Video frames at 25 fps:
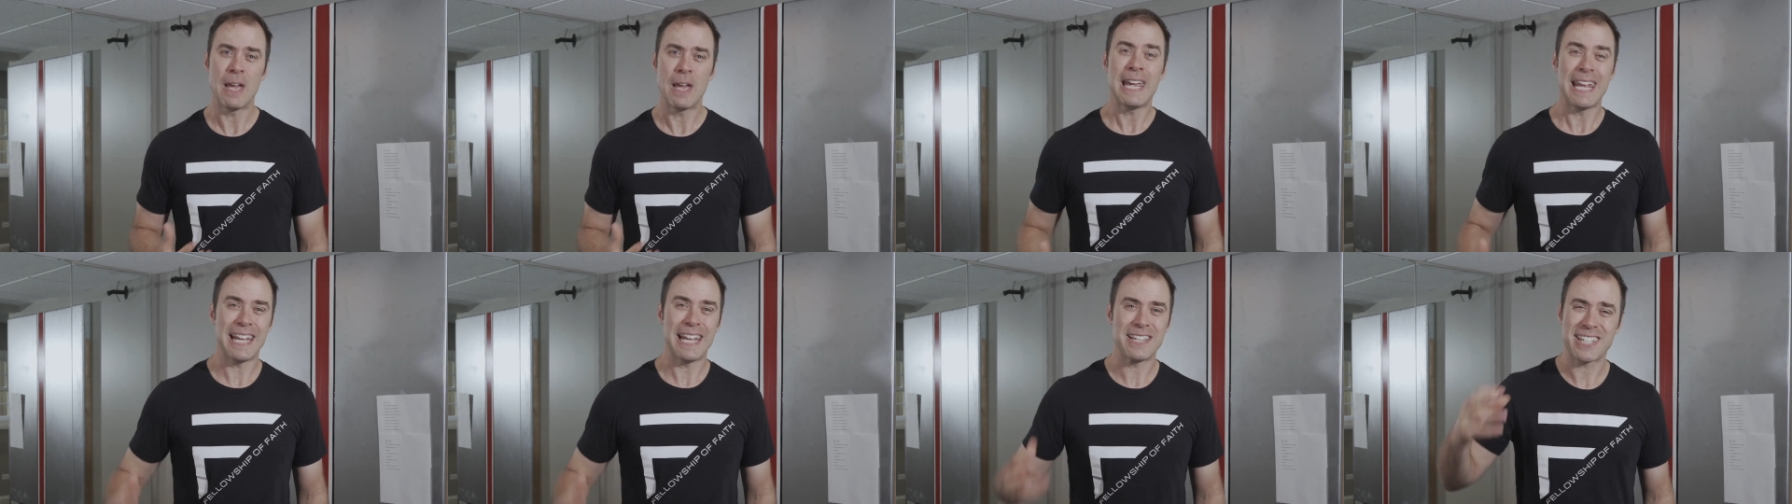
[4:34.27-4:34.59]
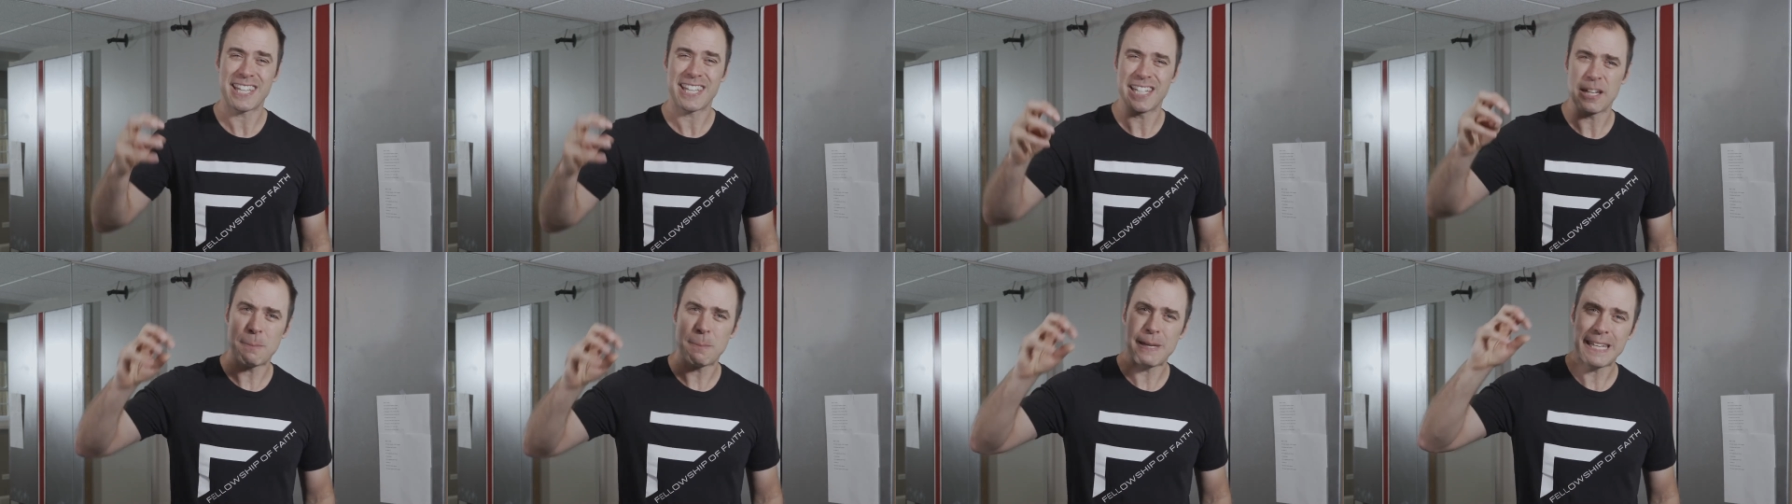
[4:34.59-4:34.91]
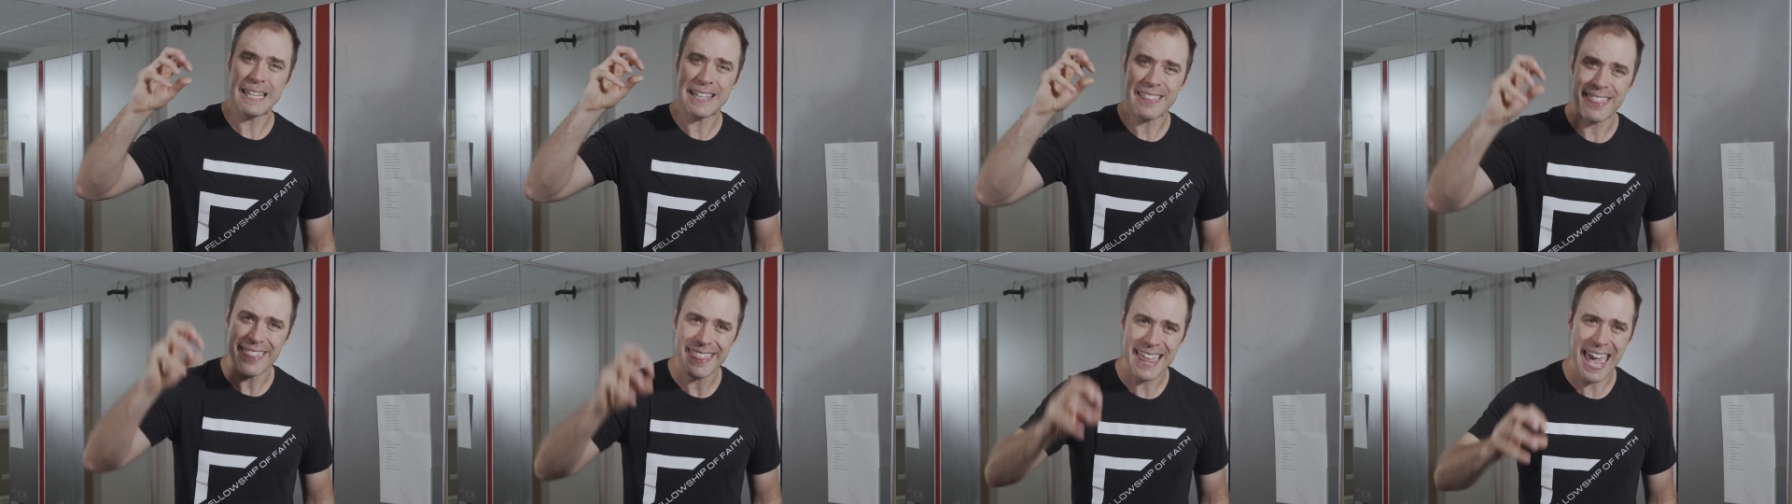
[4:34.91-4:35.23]
It's going to be
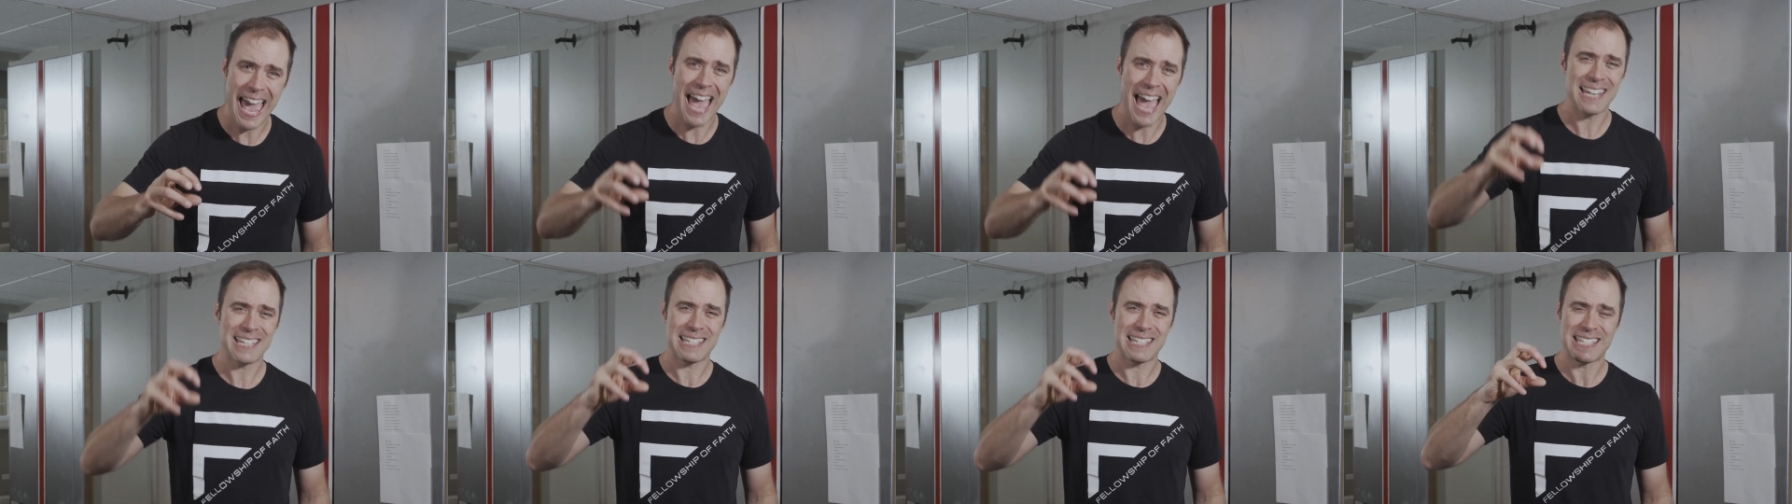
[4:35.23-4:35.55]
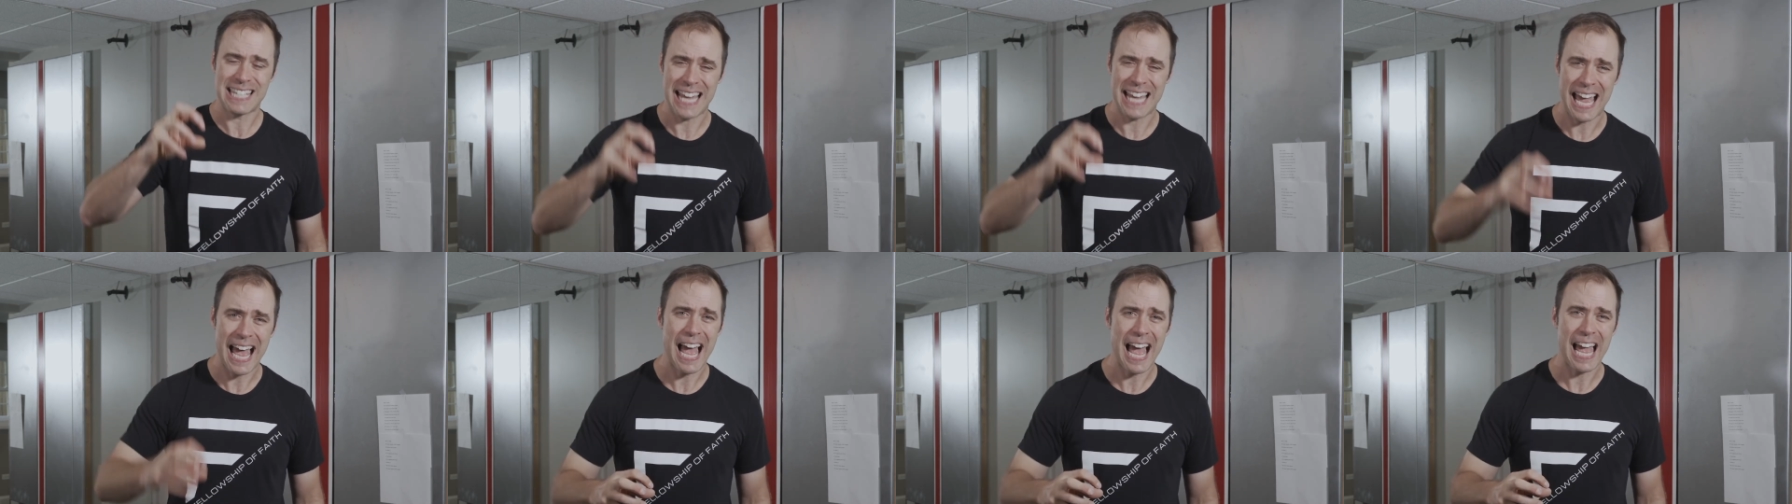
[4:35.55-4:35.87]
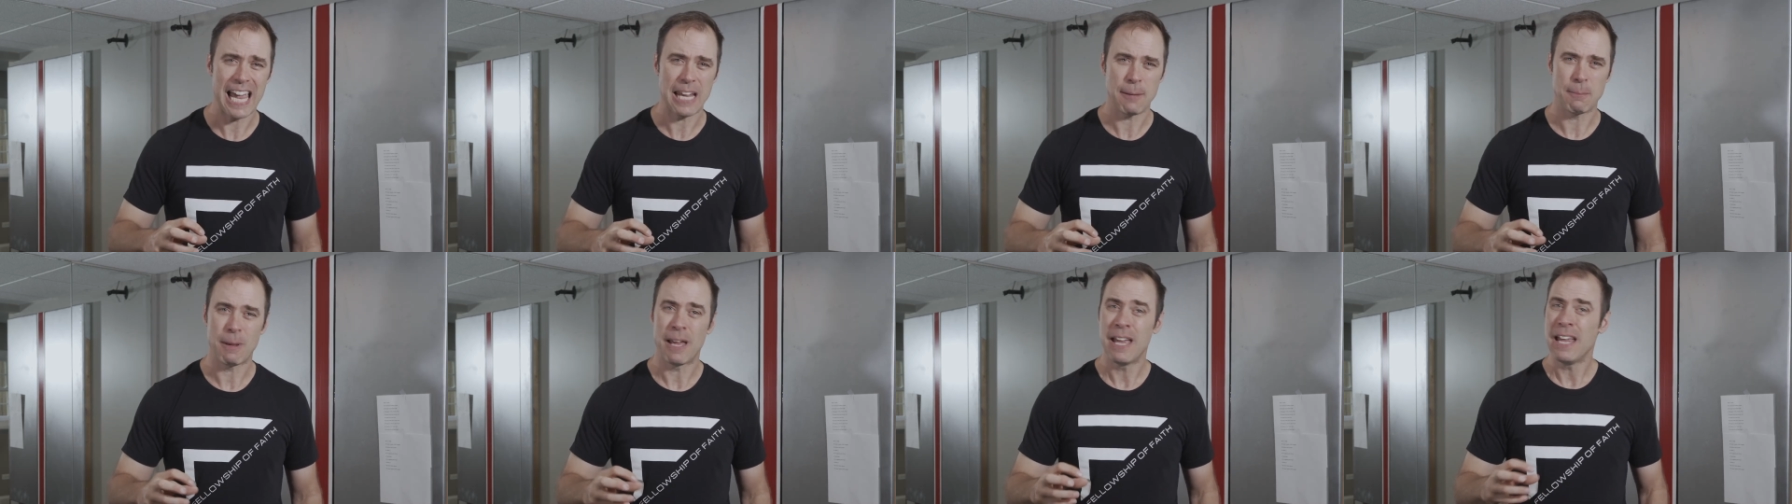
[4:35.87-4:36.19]
in that
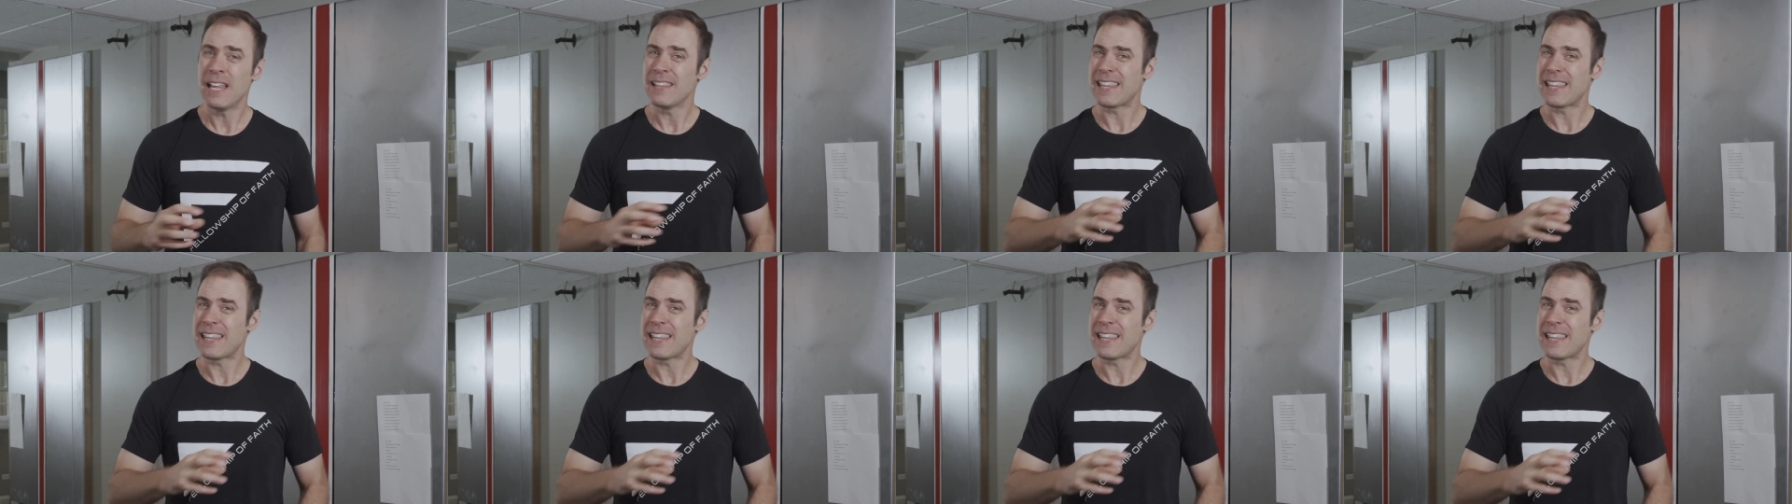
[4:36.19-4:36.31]
time